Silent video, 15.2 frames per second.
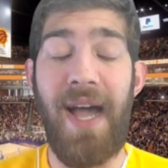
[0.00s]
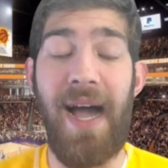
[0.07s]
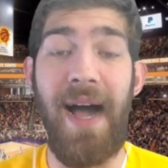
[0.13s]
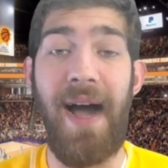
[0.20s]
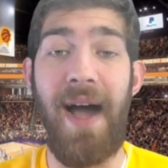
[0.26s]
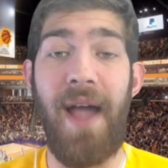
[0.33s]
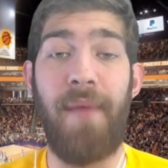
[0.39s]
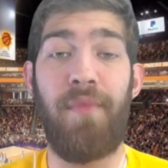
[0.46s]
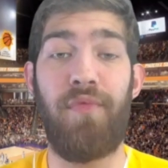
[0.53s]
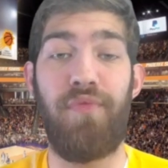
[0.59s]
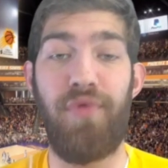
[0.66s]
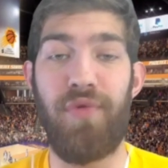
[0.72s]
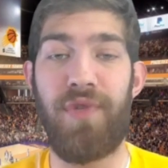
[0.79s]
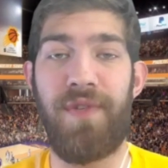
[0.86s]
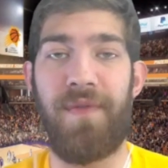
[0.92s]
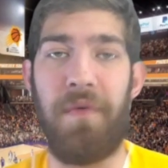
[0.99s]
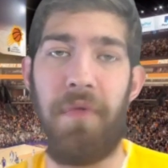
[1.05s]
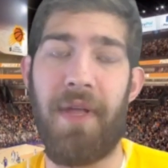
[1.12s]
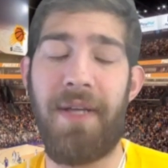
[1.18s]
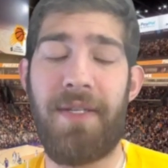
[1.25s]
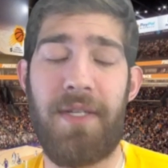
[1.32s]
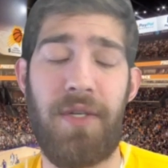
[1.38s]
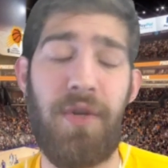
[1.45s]
I'm Bruce
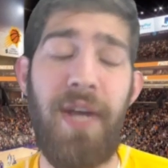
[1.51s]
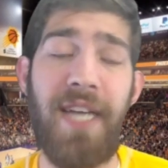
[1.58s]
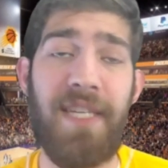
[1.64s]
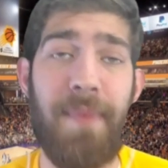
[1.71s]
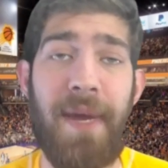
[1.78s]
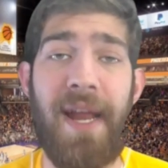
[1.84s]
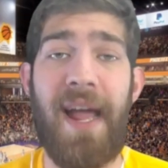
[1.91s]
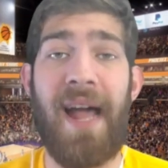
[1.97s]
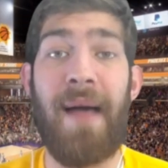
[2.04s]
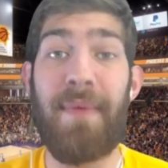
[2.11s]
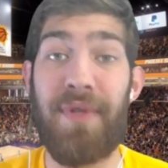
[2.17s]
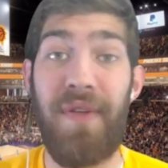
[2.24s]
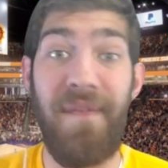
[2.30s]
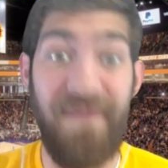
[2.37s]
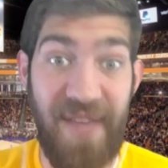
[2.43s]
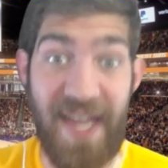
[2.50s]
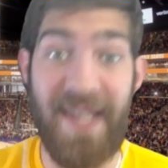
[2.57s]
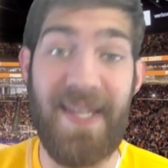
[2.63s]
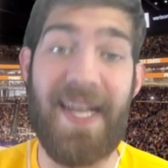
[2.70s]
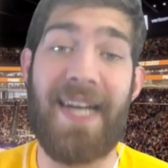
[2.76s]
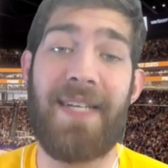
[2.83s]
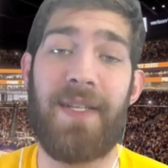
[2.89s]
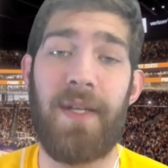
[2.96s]
Veliz. And you guys have been absolutely
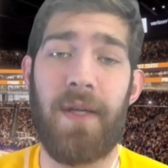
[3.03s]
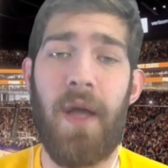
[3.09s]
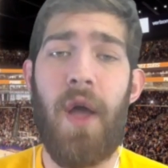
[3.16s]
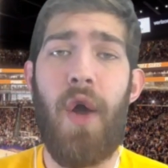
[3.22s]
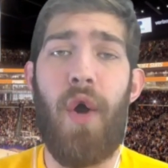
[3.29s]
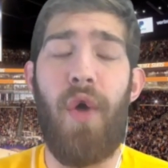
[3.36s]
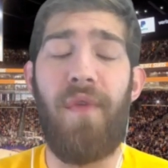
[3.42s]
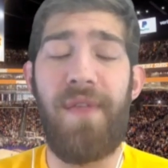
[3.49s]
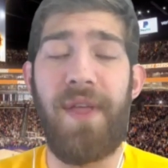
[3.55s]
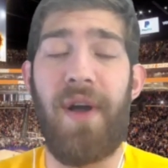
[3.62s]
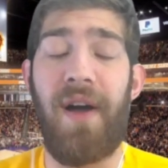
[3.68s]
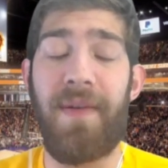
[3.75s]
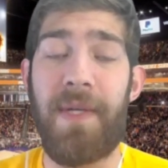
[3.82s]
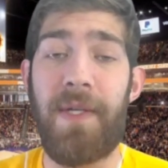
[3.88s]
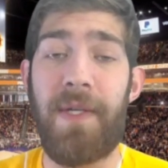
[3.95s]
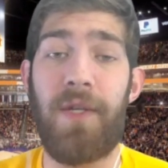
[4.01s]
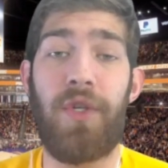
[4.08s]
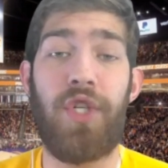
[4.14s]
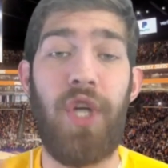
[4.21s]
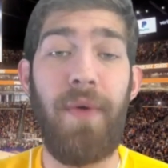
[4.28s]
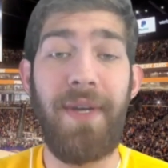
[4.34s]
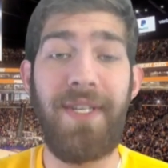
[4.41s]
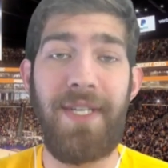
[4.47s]
fantastic over the offseason,
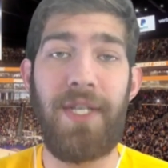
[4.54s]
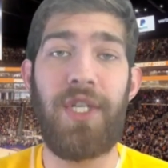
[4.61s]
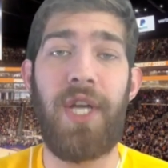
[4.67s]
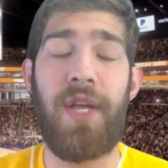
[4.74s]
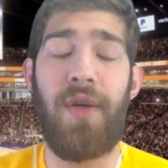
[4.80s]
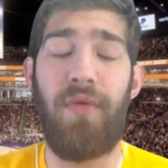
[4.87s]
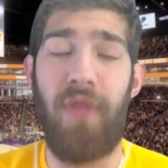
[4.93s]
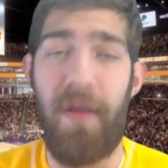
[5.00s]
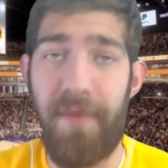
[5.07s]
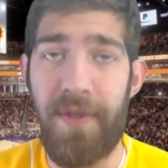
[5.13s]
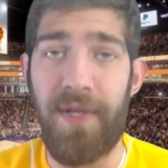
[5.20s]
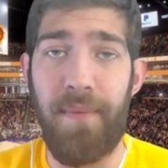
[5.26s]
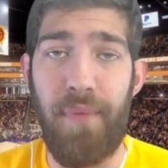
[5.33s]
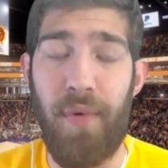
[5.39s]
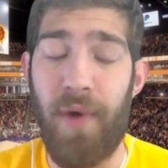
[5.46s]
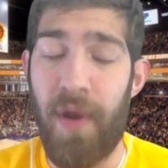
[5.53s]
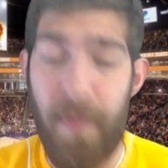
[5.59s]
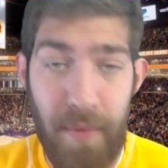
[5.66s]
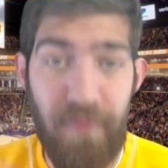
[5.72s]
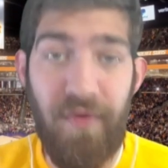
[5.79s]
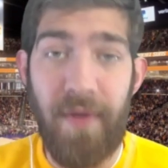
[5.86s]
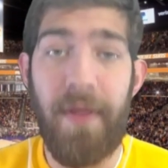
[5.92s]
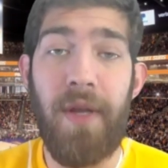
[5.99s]
showing CJ your love and support. We
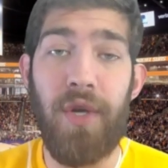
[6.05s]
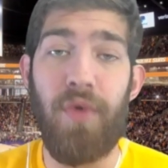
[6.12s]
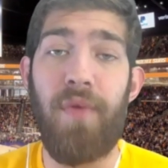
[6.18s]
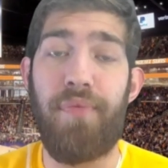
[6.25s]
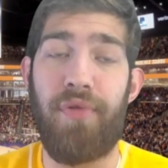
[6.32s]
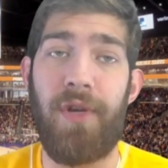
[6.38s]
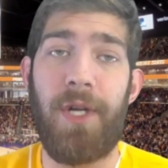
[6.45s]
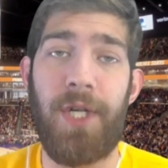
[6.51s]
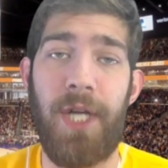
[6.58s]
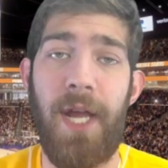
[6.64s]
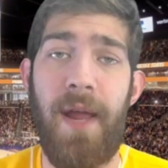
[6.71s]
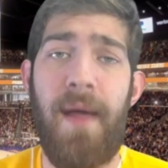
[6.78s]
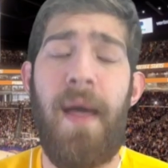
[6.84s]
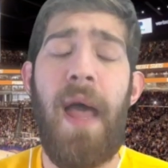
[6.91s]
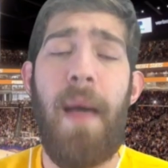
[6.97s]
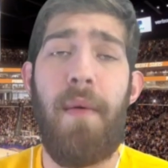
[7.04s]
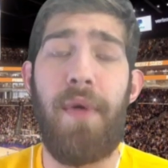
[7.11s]
really do appreciate it.